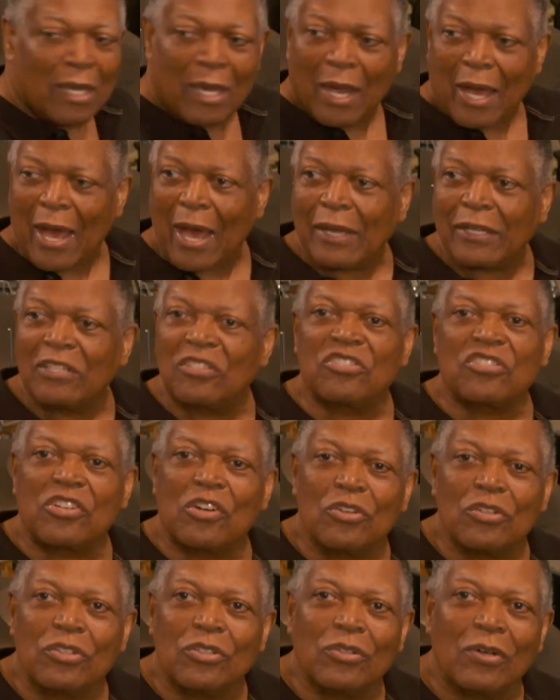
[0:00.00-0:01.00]
I can
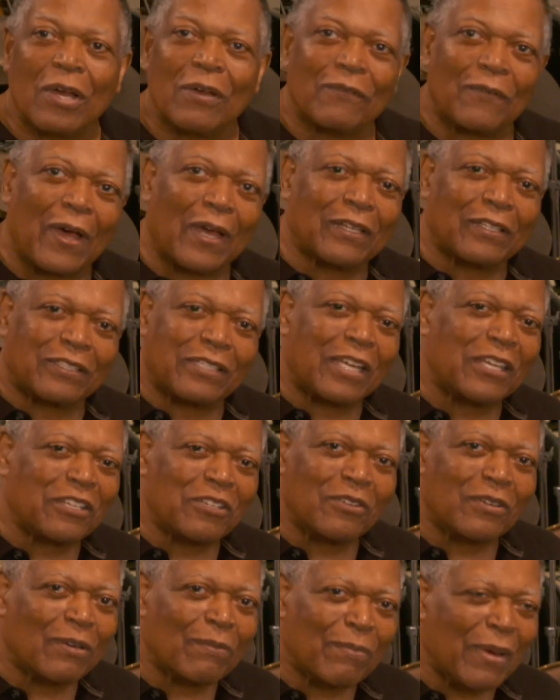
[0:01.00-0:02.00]
show you, if I take
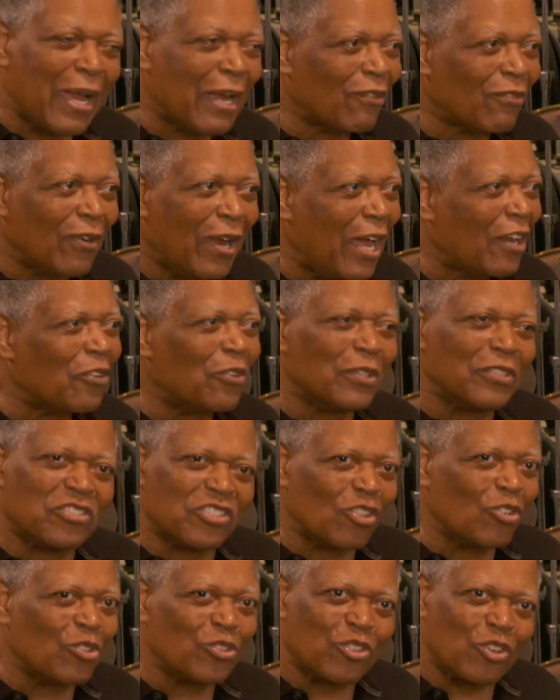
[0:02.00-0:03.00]
you in the back room, I know it's
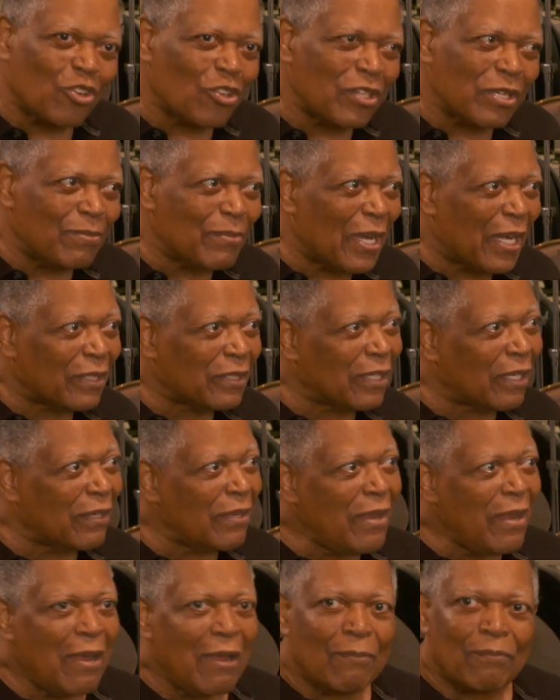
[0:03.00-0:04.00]
so dirty back there,
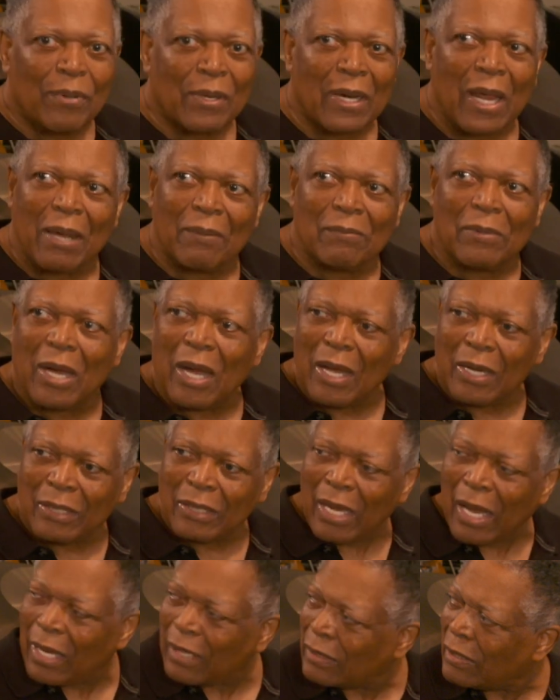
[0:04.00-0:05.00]
but
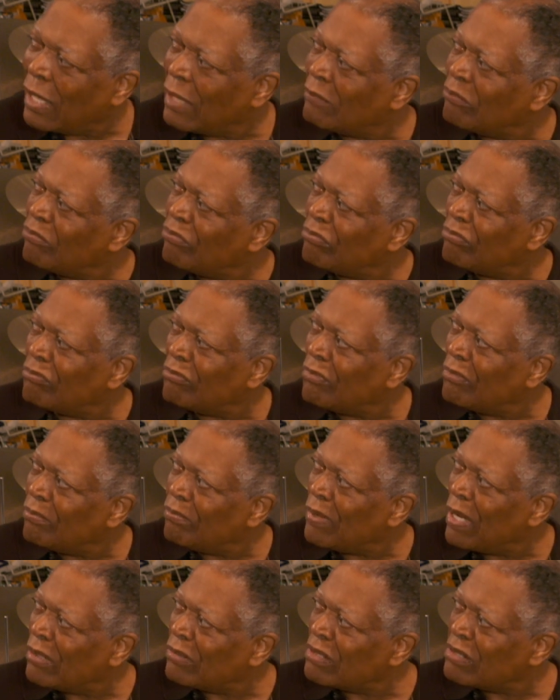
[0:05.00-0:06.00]
I got
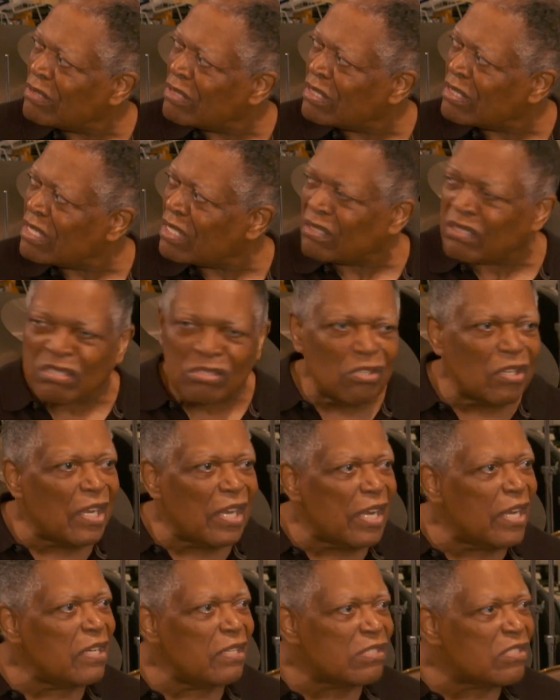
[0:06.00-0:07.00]
about 6 or
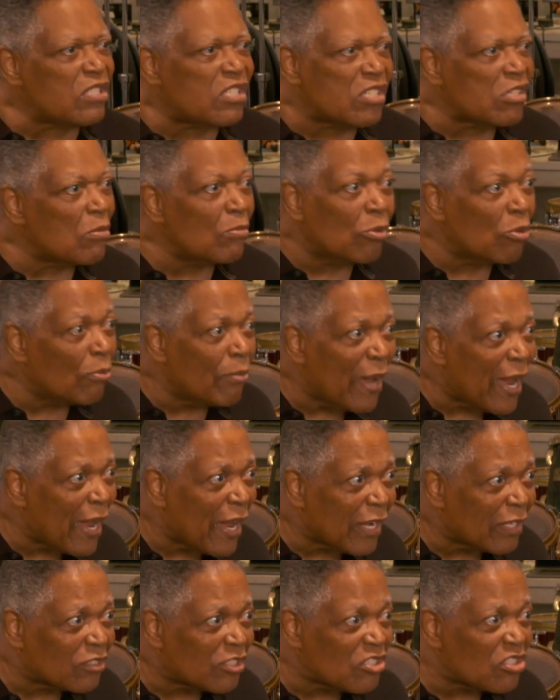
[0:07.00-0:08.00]
8 cymbal
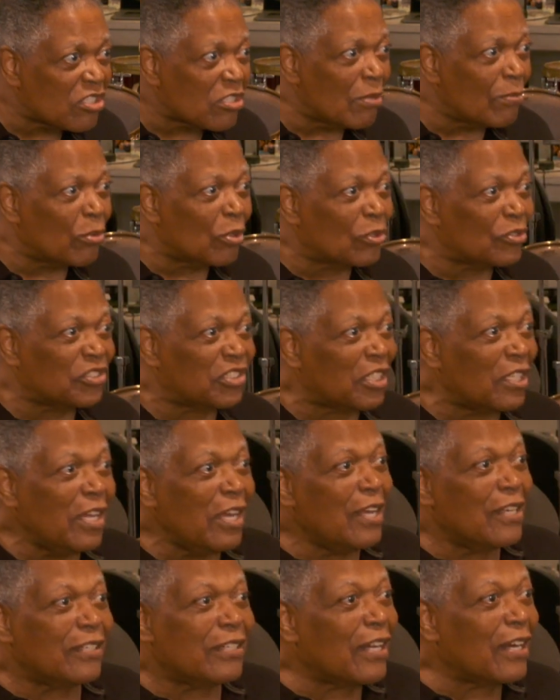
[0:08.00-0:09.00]
bags of cymbals
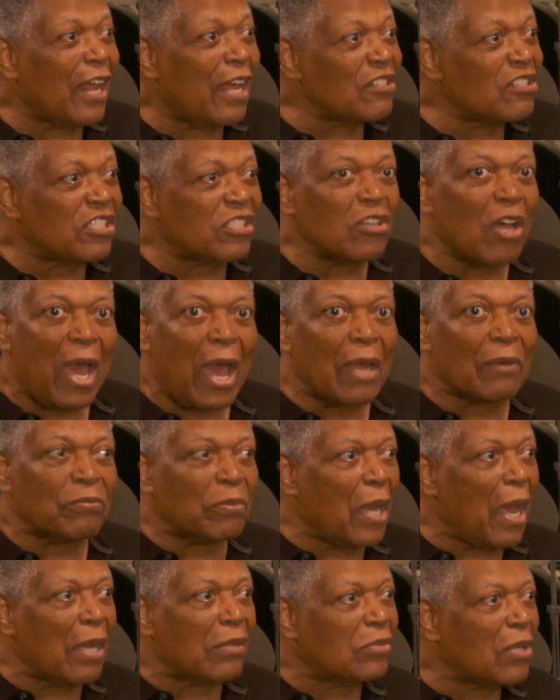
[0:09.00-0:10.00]
that I still, I
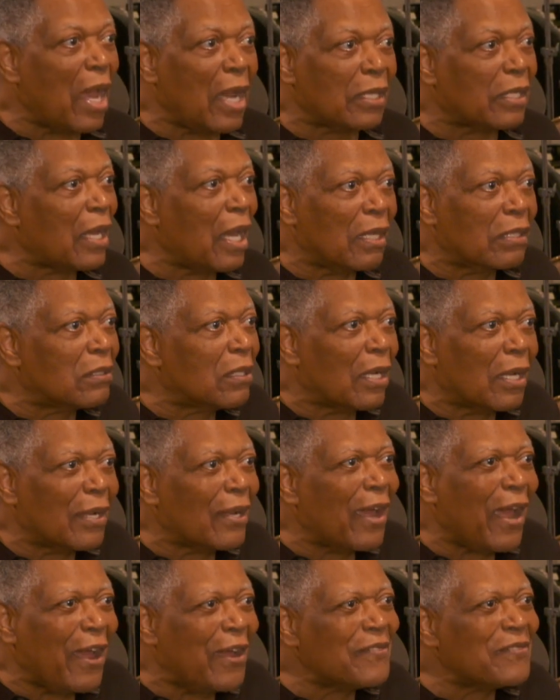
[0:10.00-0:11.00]
got,
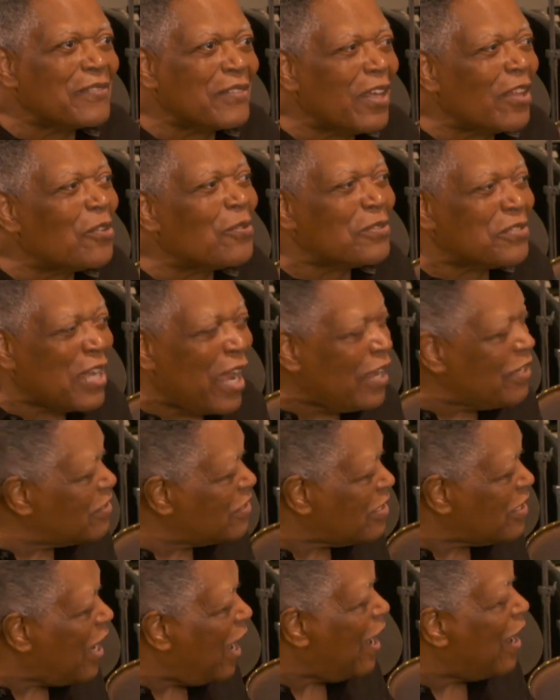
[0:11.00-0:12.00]
in other words,
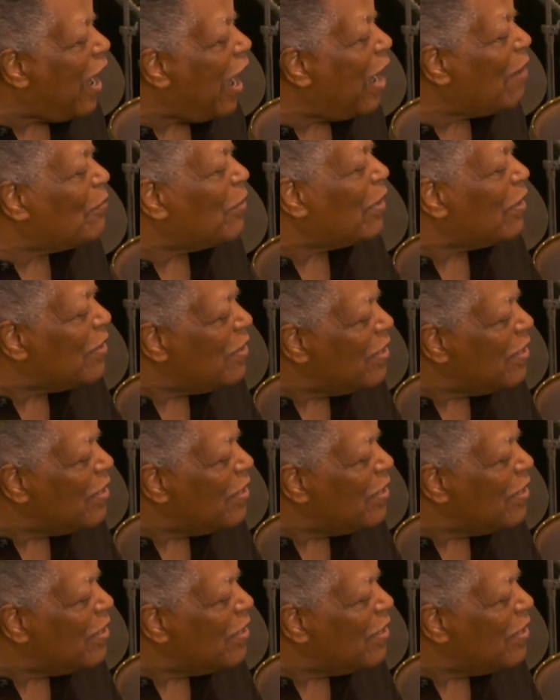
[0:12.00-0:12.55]
I'm a